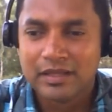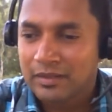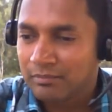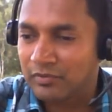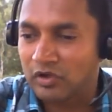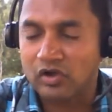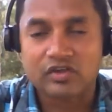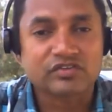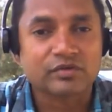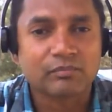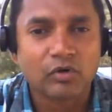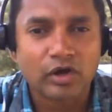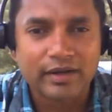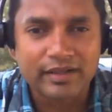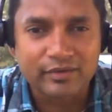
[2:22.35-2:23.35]
because the
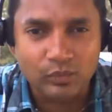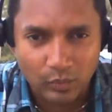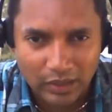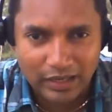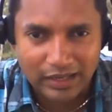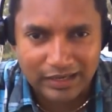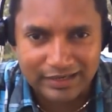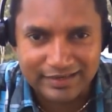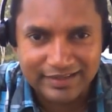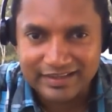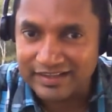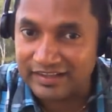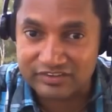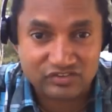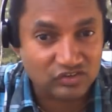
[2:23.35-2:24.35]
modern world
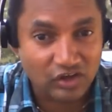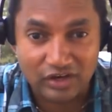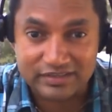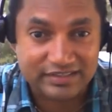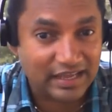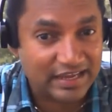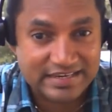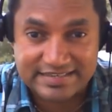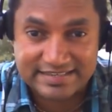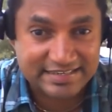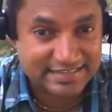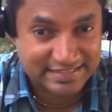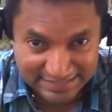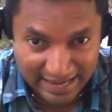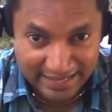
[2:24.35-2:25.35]
is not
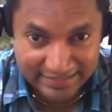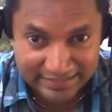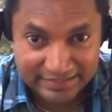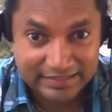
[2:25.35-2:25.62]
1910.